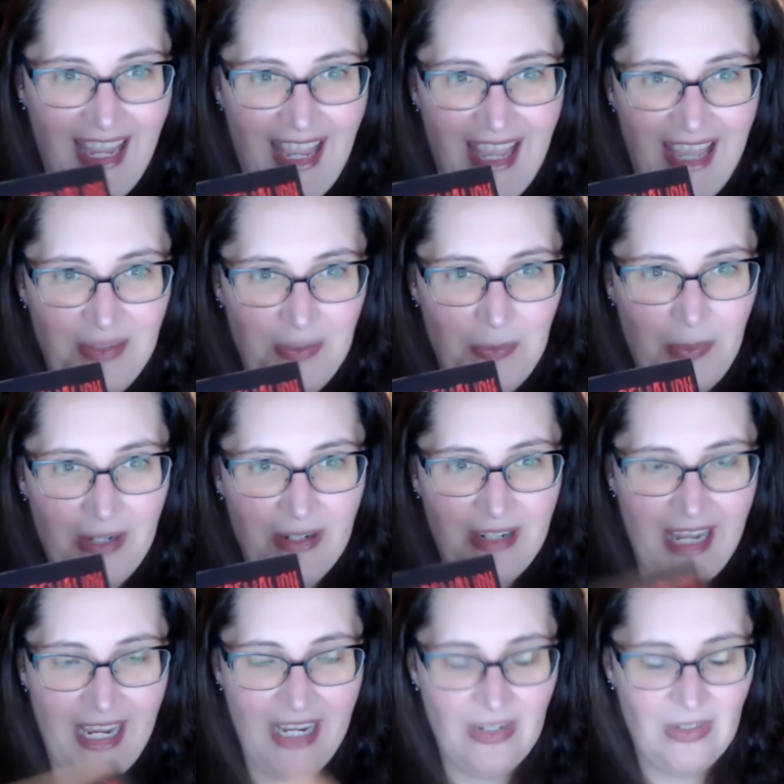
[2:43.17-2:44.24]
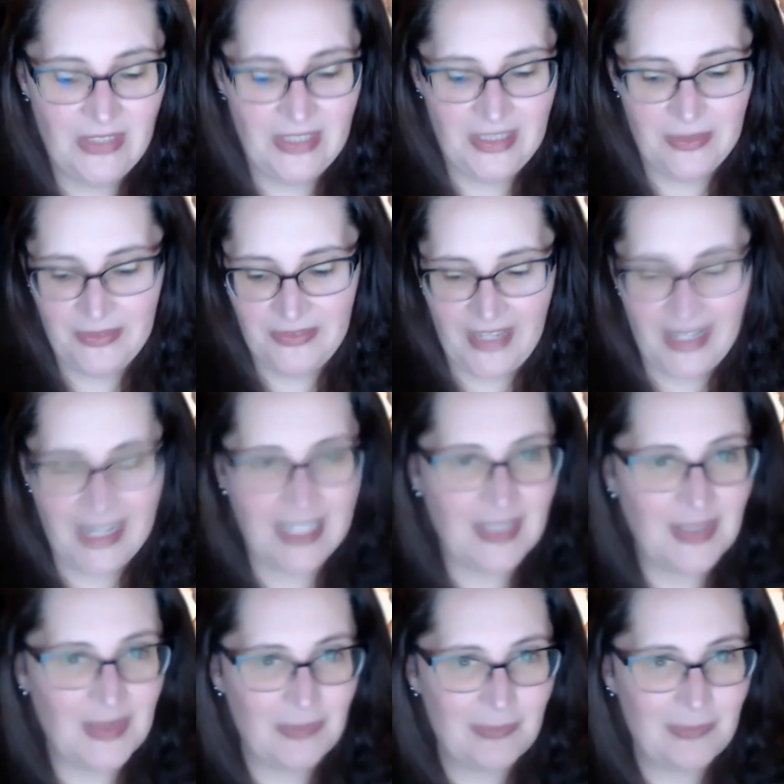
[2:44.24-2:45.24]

at weird angles it reflects